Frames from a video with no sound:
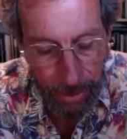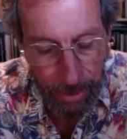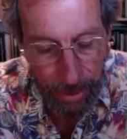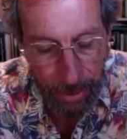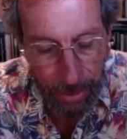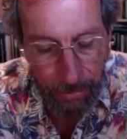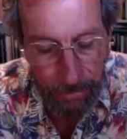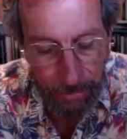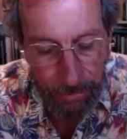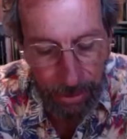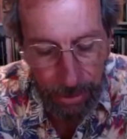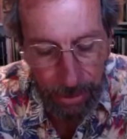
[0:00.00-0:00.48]

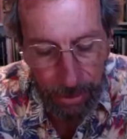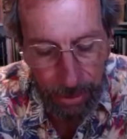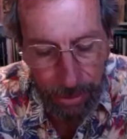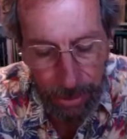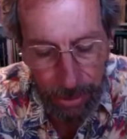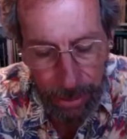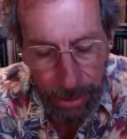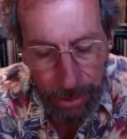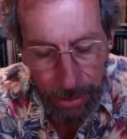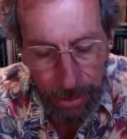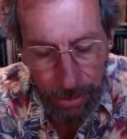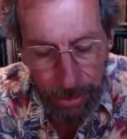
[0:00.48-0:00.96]
After
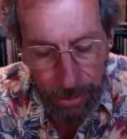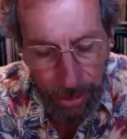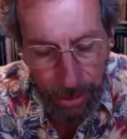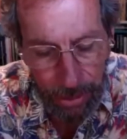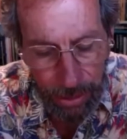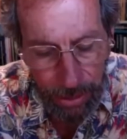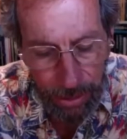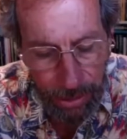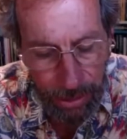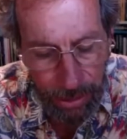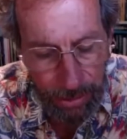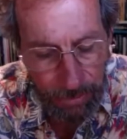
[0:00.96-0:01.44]
32
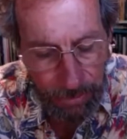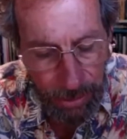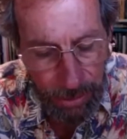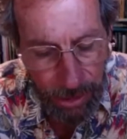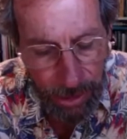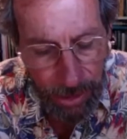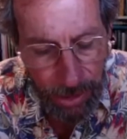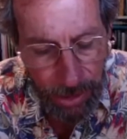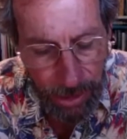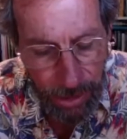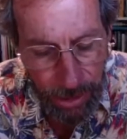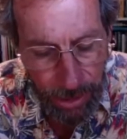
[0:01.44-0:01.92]
years of
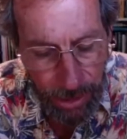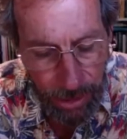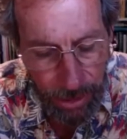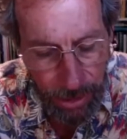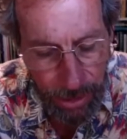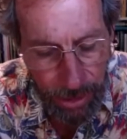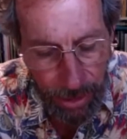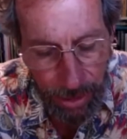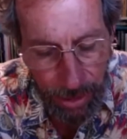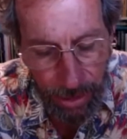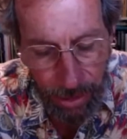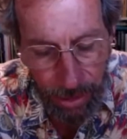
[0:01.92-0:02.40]
teaching,
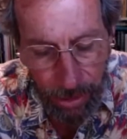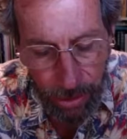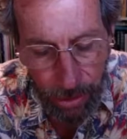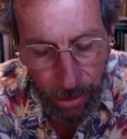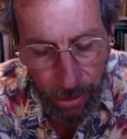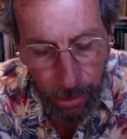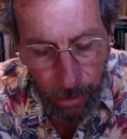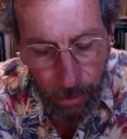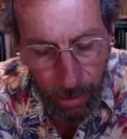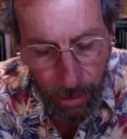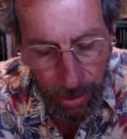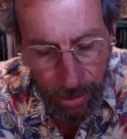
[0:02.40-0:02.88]
you
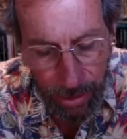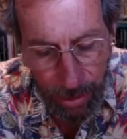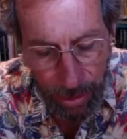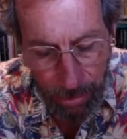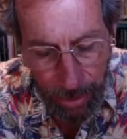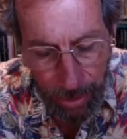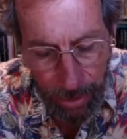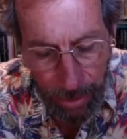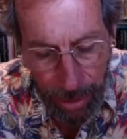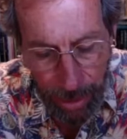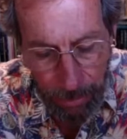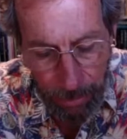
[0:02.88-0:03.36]
swung the
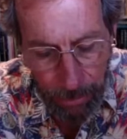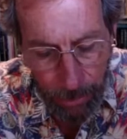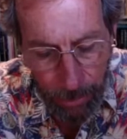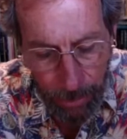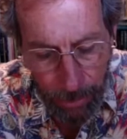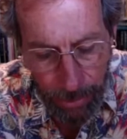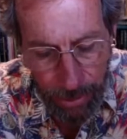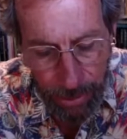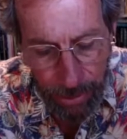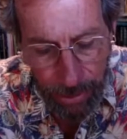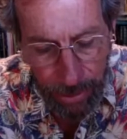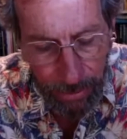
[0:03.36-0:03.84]

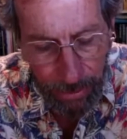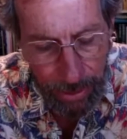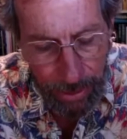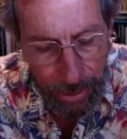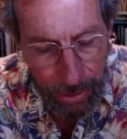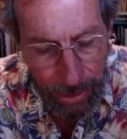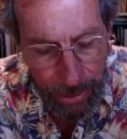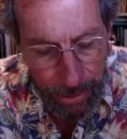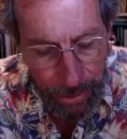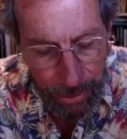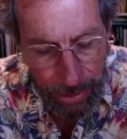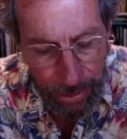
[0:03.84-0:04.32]
blackboard to
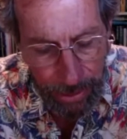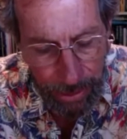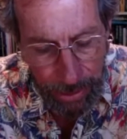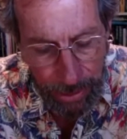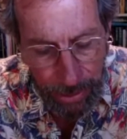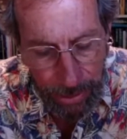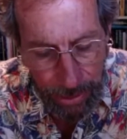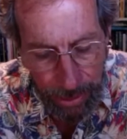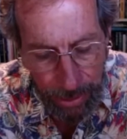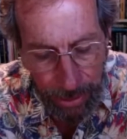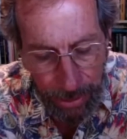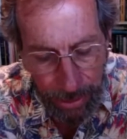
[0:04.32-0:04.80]
greet us.
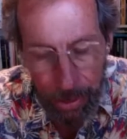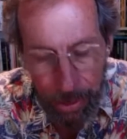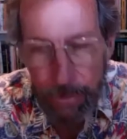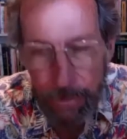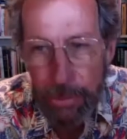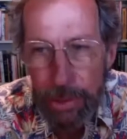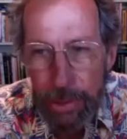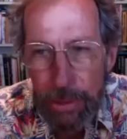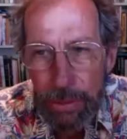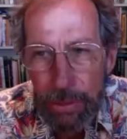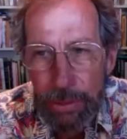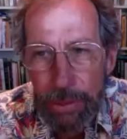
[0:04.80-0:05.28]
There
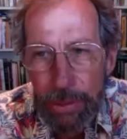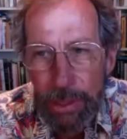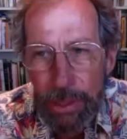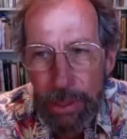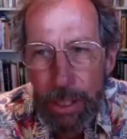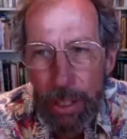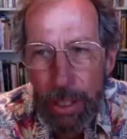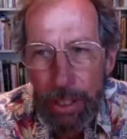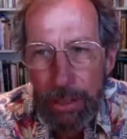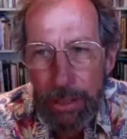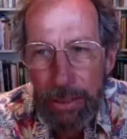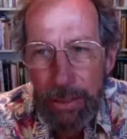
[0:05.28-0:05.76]
was no
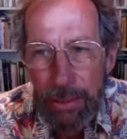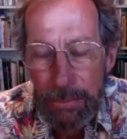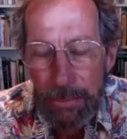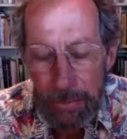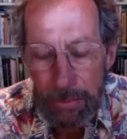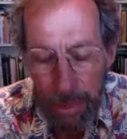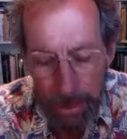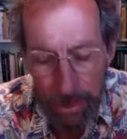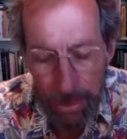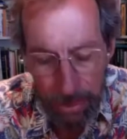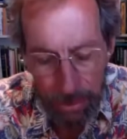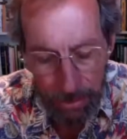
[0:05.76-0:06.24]
chalk to
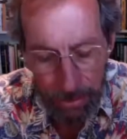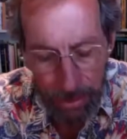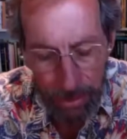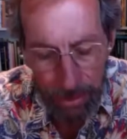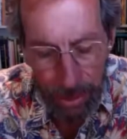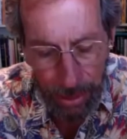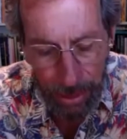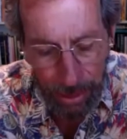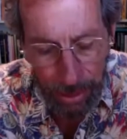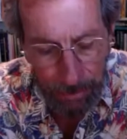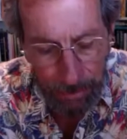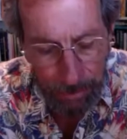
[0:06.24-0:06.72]
write your
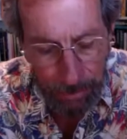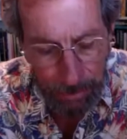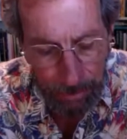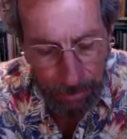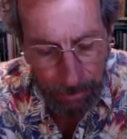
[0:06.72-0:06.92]
name.